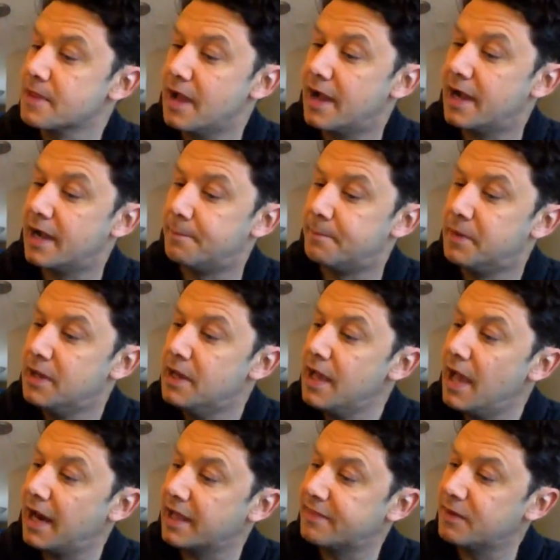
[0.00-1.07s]
and
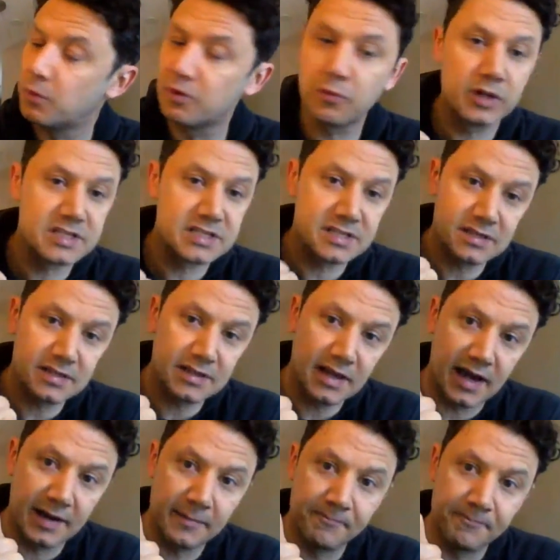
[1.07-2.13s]
I think what's
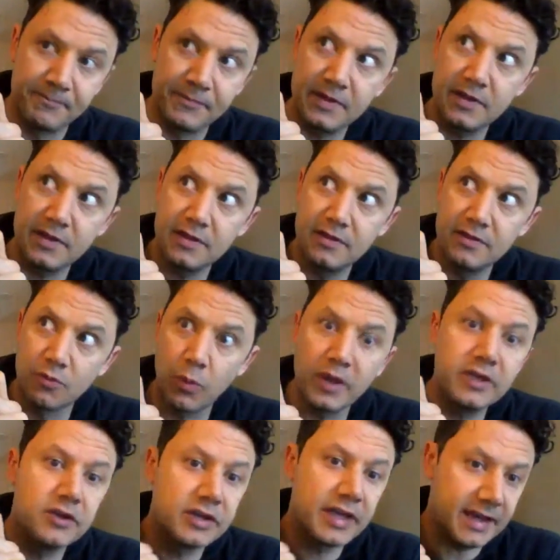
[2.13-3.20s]
the way
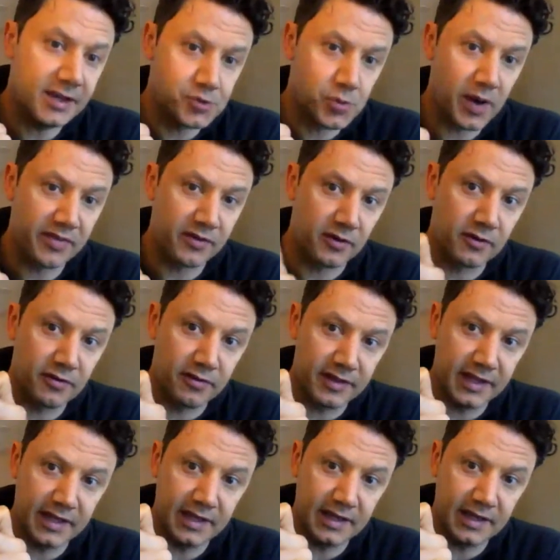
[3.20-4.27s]
you gauge whether
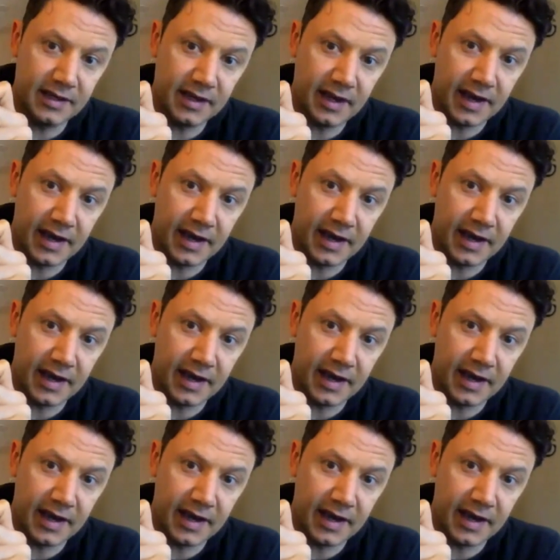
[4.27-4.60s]
the